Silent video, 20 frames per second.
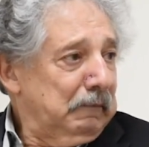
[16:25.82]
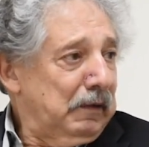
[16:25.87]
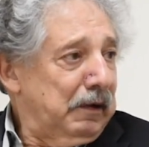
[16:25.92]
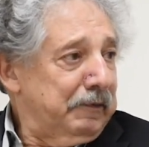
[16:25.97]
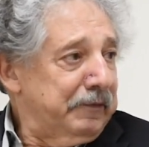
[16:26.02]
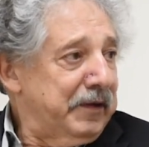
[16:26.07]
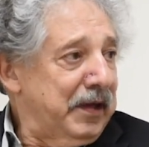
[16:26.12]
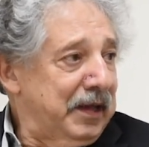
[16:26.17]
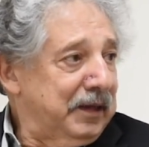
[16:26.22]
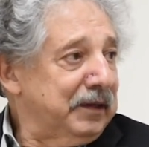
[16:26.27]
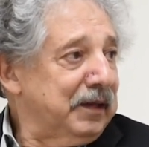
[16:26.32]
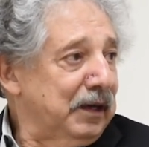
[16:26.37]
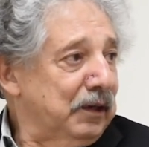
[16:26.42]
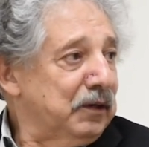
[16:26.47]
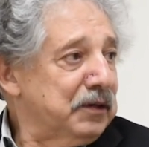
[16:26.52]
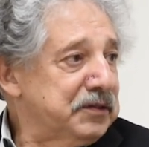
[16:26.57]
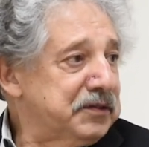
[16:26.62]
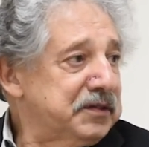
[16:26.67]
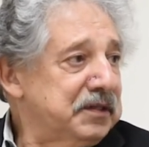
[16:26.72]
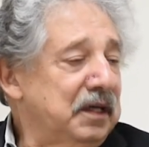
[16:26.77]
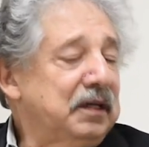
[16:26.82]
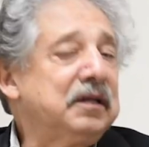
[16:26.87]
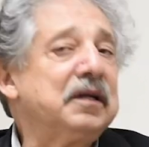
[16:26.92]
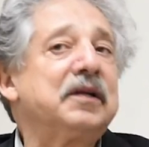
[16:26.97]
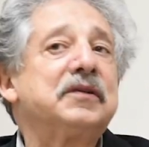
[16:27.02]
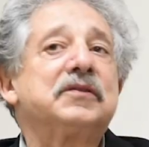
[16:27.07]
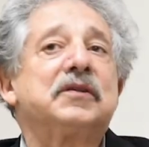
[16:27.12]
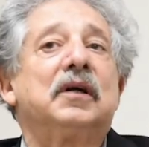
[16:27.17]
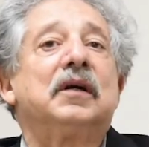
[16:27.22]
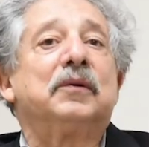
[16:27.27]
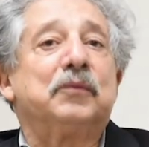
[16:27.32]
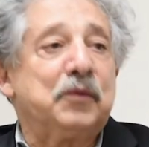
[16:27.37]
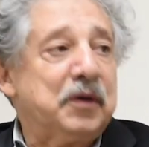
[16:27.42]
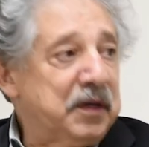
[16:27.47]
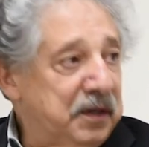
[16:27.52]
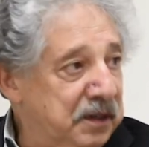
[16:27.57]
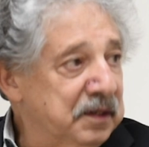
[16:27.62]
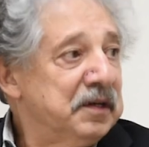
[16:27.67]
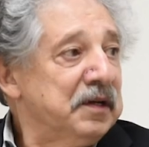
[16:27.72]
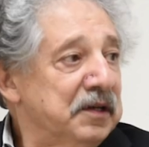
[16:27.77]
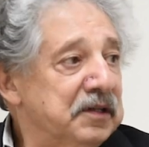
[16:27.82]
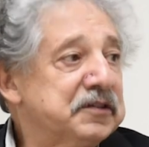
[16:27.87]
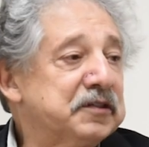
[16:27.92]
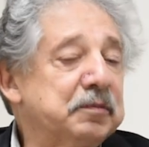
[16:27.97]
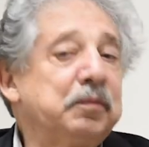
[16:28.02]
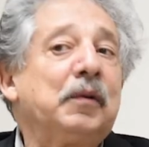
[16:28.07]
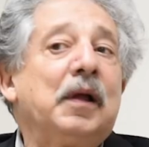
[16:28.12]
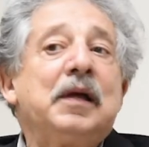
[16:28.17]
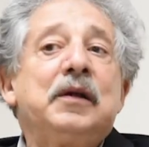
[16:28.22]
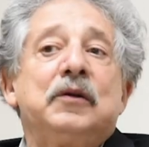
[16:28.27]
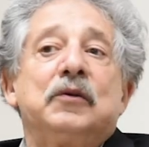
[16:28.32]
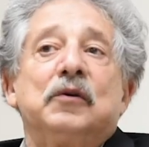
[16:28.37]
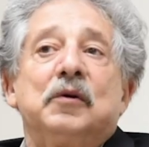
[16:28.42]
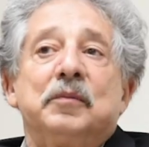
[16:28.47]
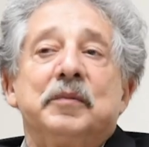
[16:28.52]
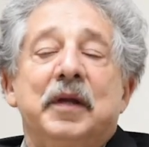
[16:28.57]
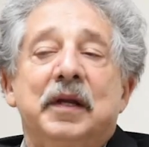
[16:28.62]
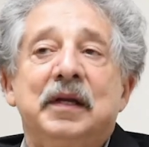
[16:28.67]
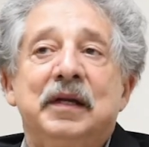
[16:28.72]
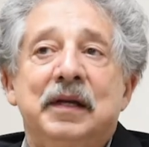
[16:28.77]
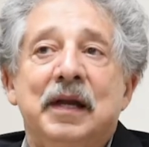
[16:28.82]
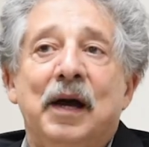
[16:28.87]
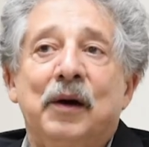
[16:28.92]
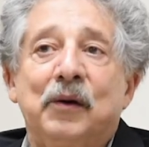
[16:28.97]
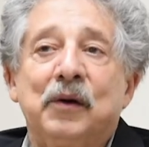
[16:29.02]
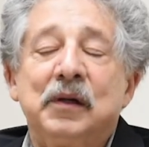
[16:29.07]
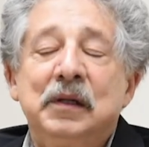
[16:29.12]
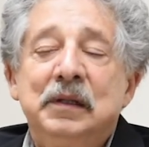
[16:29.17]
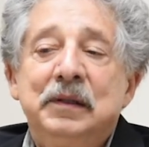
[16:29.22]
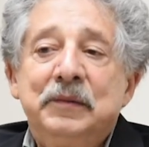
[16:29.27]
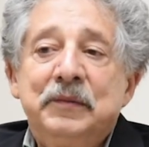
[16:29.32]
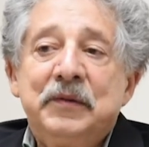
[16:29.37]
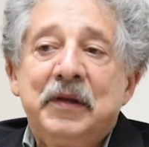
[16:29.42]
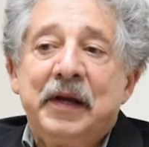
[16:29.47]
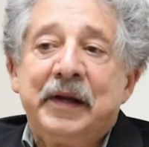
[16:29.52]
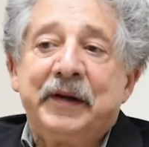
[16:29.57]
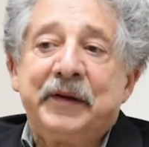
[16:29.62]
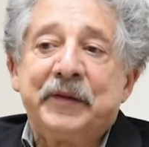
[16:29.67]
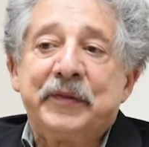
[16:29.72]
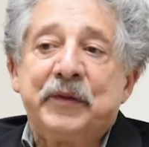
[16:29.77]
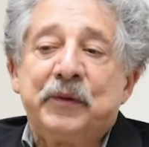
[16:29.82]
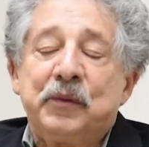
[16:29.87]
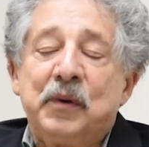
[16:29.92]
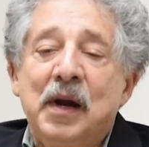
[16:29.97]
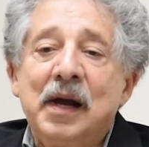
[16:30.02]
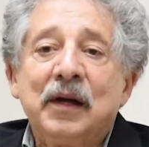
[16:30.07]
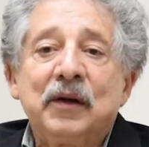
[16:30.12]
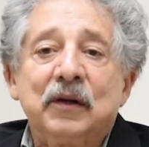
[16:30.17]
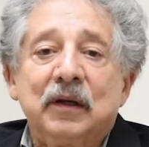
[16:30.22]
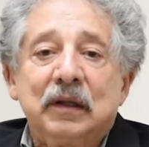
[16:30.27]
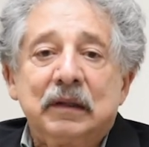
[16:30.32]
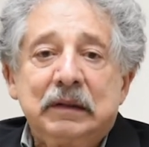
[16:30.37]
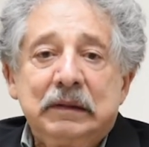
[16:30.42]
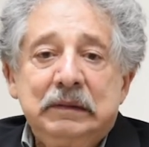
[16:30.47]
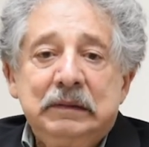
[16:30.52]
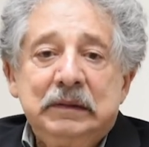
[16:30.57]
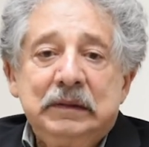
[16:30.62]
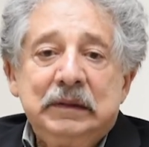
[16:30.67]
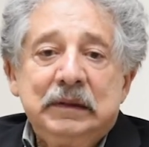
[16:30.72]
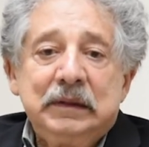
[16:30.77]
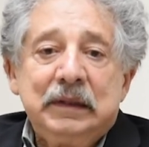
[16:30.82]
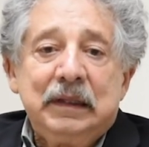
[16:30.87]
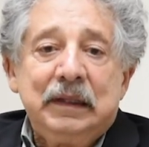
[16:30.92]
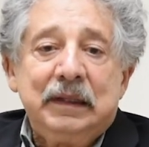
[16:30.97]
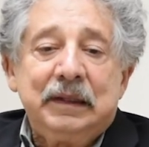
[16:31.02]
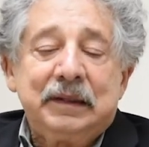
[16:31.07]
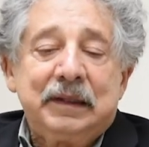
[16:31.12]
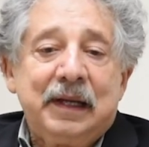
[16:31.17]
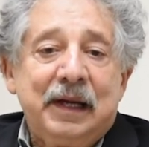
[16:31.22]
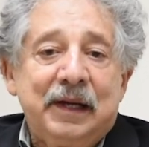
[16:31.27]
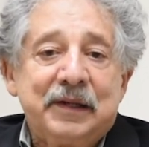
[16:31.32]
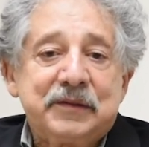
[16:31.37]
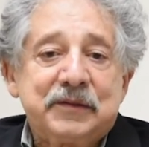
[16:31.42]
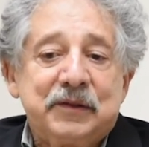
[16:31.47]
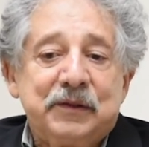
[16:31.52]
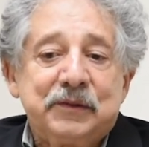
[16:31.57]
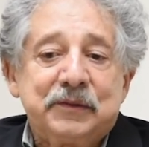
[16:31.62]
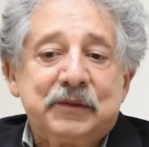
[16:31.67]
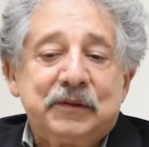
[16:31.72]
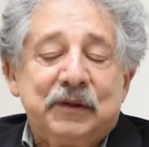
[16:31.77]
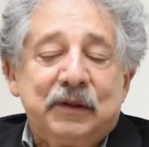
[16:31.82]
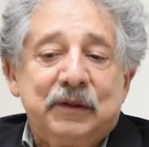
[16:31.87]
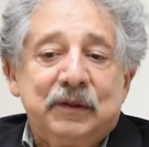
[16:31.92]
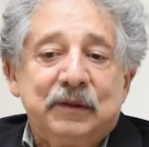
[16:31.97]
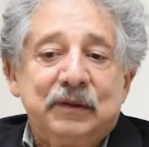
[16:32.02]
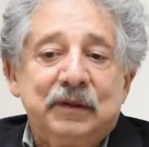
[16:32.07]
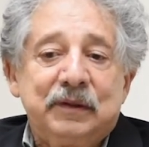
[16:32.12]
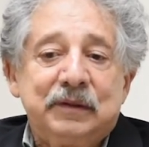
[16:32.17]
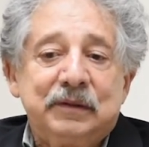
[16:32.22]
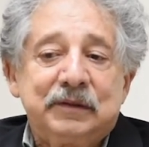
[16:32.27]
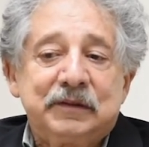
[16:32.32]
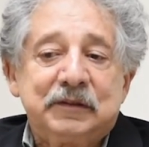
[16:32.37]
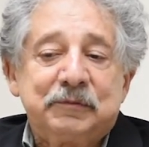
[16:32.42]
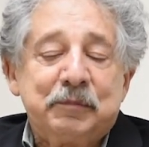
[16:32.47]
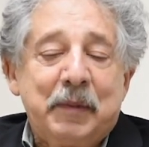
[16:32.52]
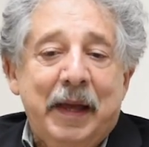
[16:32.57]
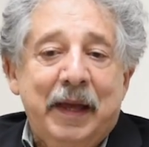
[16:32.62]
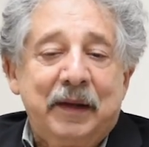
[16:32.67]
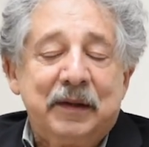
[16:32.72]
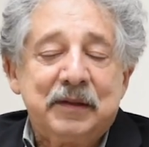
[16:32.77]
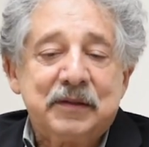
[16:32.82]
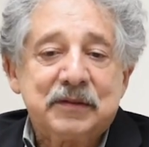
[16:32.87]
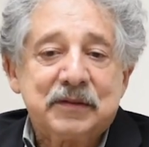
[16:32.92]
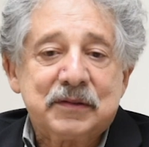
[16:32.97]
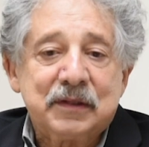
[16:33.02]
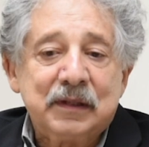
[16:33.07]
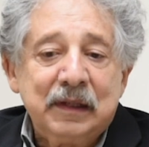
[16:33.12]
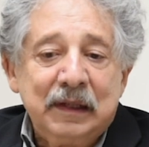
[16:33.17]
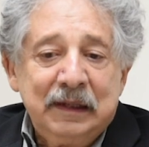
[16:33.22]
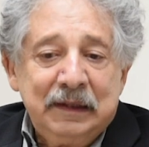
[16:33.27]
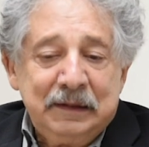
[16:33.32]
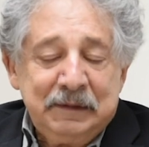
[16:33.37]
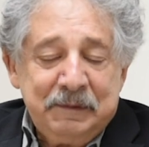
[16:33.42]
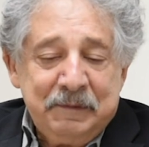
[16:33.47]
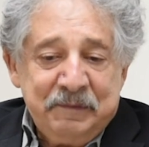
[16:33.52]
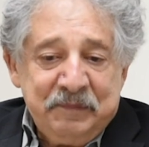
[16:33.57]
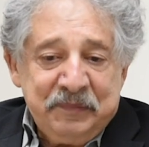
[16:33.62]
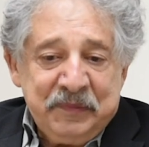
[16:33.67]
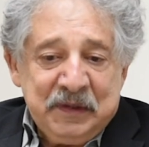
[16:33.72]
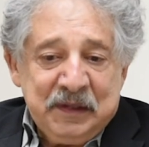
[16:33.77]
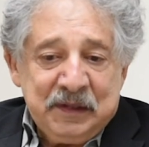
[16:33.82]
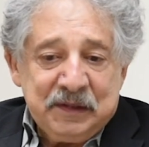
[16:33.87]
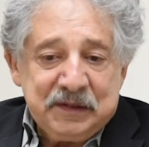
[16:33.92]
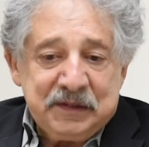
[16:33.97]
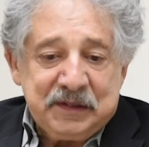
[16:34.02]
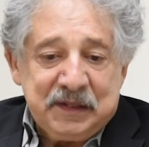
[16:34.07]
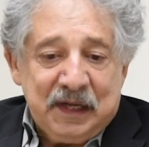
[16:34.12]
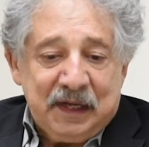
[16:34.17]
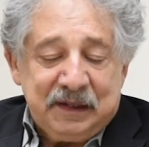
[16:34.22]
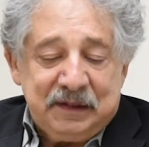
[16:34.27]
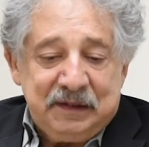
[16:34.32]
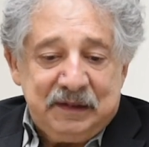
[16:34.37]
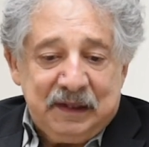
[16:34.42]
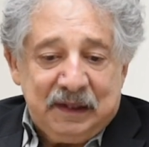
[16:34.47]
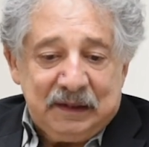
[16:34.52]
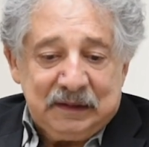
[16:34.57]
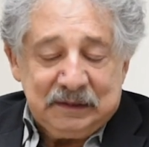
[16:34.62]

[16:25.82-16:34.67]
of Hank Aaron's signature. And we explained to him that he now held the record. And Castro turned in Spanish and said,